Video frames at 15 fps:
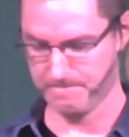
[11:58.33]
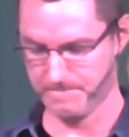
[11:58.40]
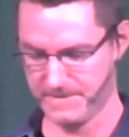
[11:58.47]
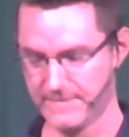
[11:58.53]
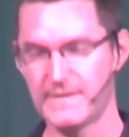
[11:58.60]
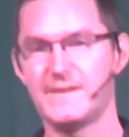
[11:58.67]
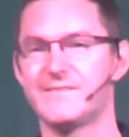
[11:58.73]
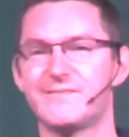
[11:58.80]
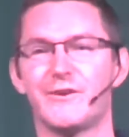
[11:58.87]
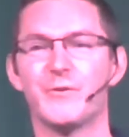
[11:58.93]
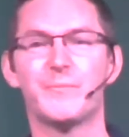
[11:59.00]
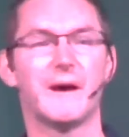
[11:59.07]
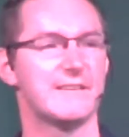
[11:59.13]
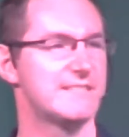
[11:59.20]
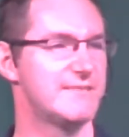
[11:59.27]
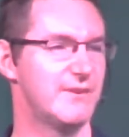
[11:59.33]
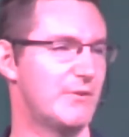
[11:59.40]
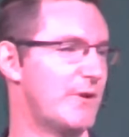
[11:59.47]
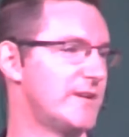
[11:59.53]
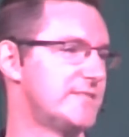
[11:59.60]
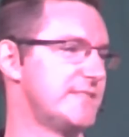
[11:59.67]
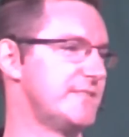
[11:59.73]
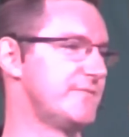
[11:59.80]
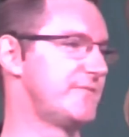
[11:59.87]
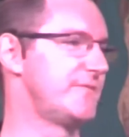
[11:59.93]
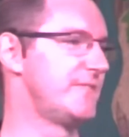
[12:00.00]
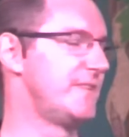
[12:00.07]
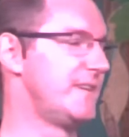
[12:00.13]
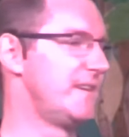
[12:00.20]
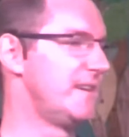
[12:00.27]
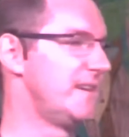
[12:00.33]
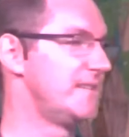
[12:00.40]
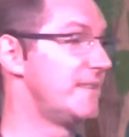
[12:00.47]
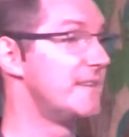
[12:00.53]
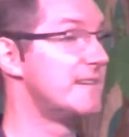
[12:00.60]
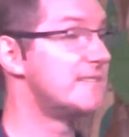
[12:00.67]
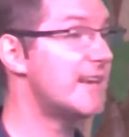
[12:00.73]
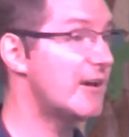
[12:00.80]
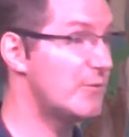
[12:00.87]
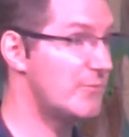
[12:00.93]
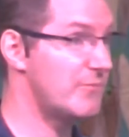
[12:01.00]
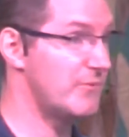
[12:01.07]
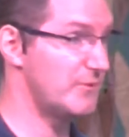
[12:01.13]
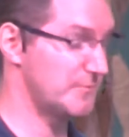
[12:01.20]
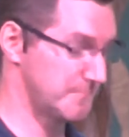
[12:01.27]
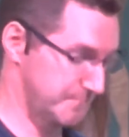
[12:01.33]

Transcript: that is not passive-aggressive, that is helpful?